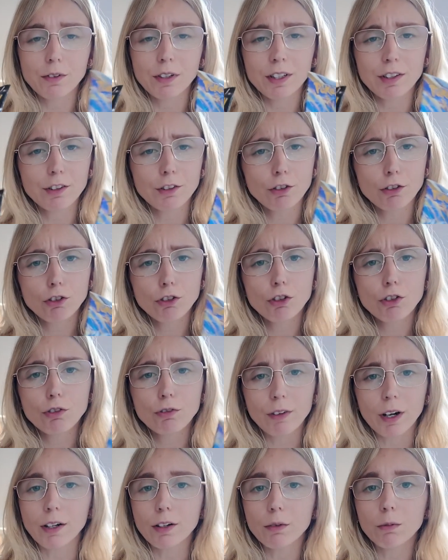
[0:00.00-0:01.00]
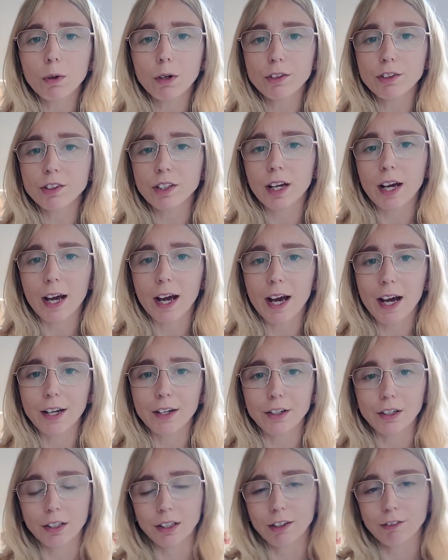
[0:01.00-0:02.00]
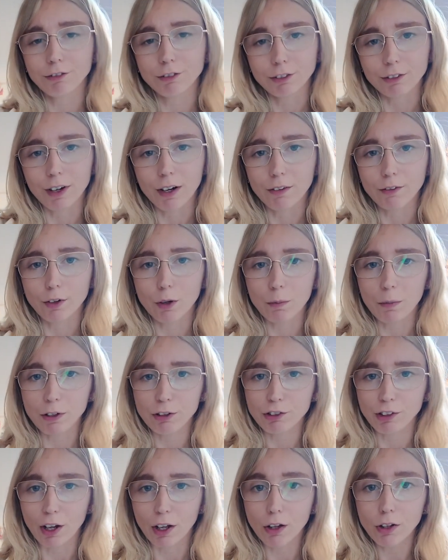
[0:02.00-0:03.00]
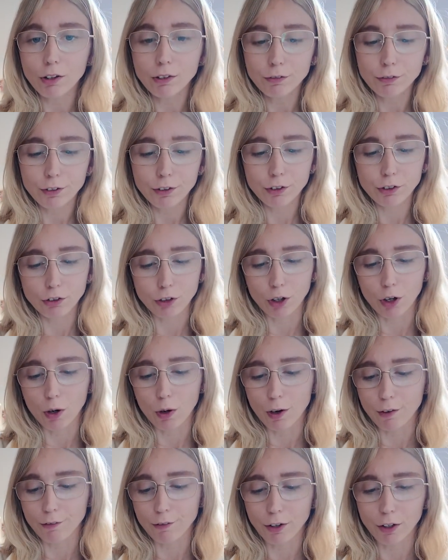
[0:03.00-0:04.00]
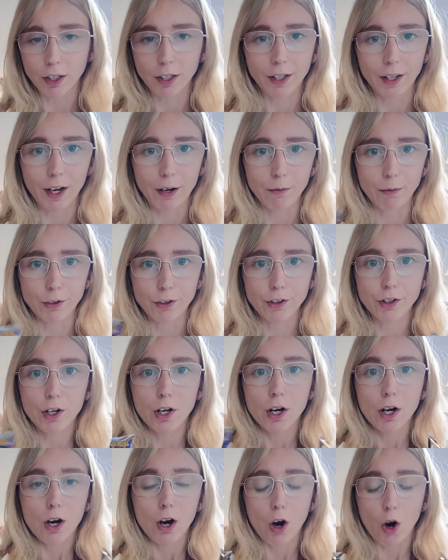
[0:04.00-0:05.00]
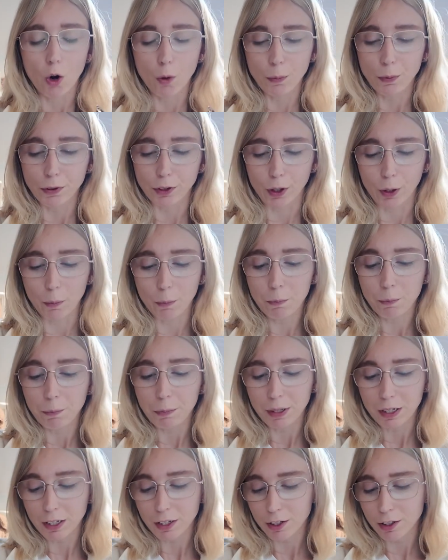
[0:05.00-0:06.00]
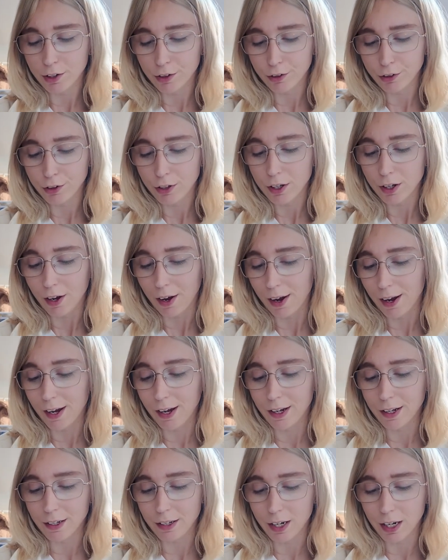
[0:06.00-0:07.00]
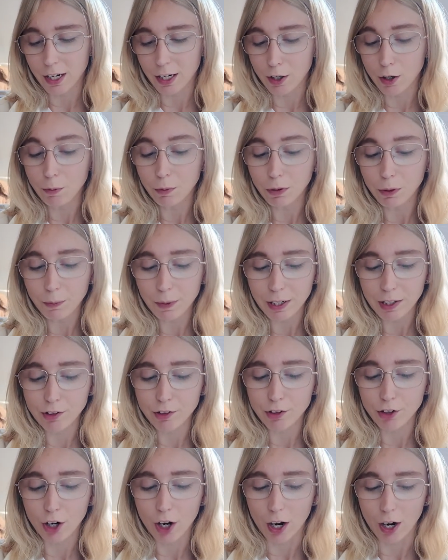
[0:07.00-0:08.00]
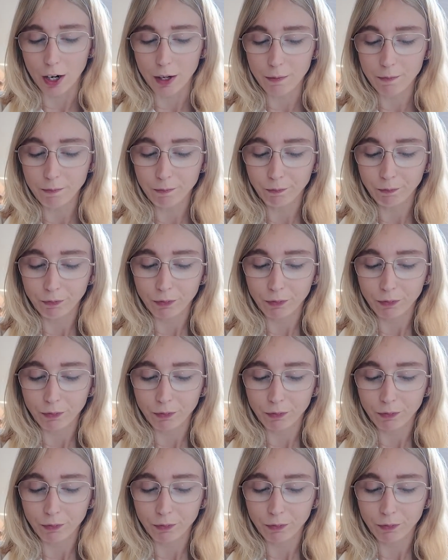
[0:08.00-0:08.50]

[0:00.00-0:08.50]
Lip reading: These are just 2 random ones that I had left around on my shelf, so I felt like I would open them because in a couple of weeks time,